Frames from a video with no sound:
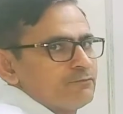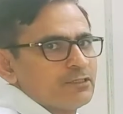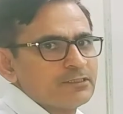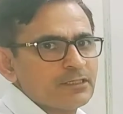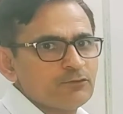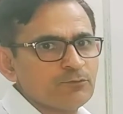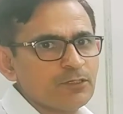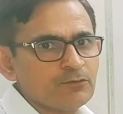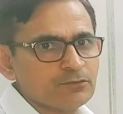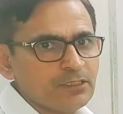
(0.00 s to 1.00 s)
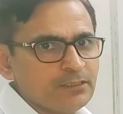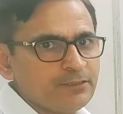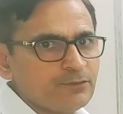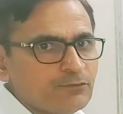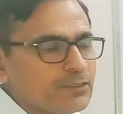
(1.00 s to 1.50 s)
I will tell you about the
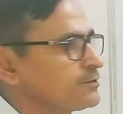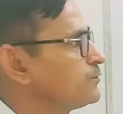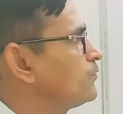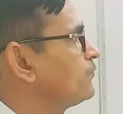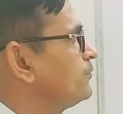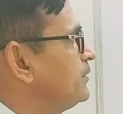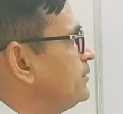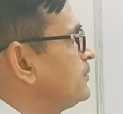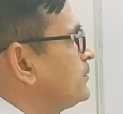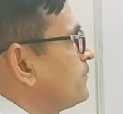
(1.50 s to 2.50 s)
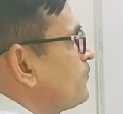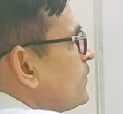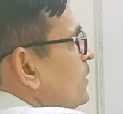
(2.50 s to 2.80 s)
introduction of it.